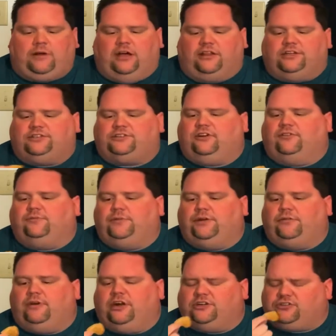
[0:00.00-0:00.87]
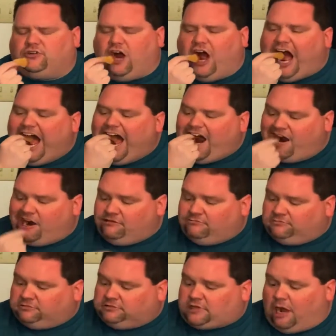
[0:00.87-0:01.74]
serve them in a restaurant.
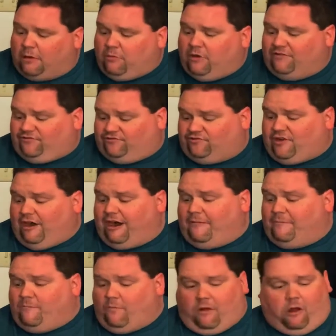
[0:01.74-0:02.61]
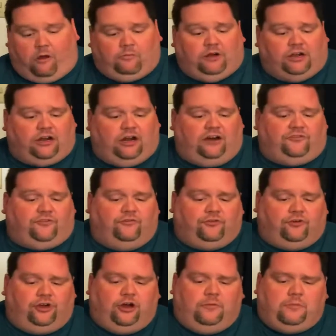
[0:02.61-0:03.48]
I might stop. Oh my gosh, those are
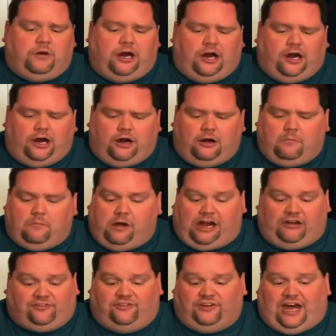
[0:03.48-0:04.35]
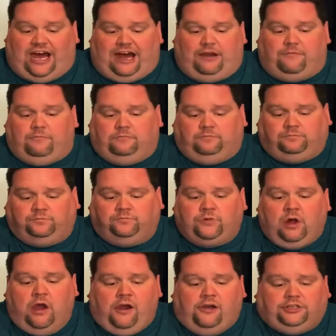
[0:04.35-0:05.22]
good. After 9,
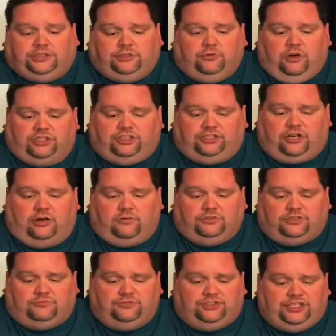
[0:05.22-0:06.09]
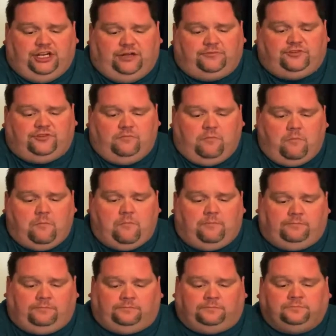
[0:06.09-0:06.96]
you want to start with some chips?
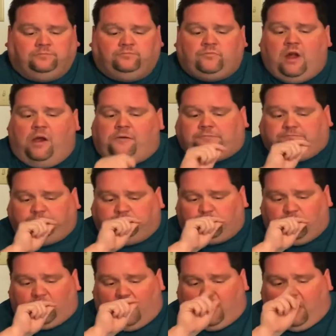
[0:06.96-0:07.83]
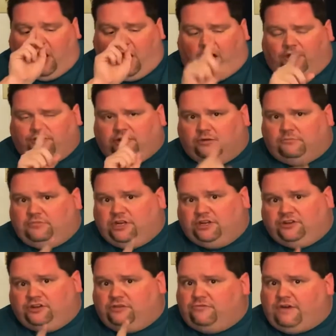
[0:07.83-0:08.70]
On their
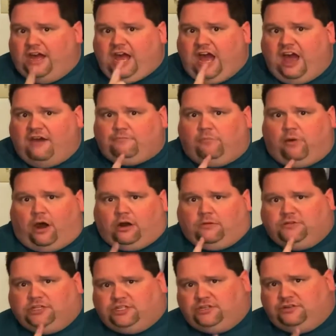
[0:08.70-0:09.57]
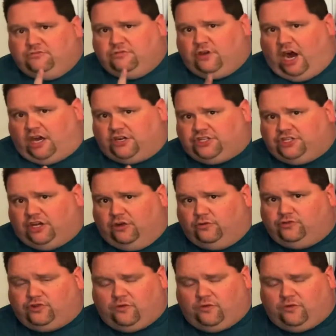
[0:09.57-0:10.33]
menu, they have barbecue nachos.